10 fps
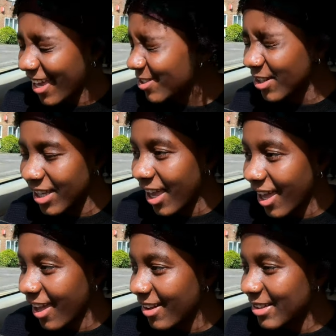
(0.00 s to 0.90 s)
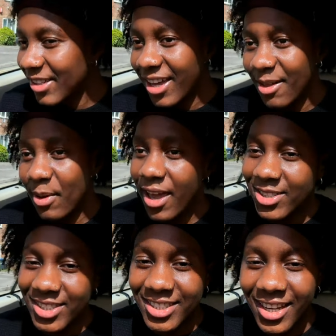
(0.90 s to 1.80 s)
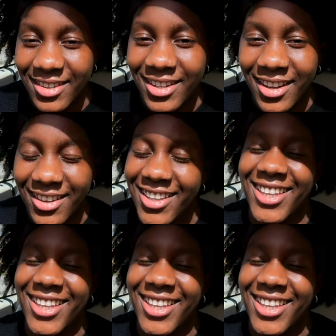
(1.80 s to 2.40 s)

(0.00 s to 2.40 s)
it. And my ex was sitting there like,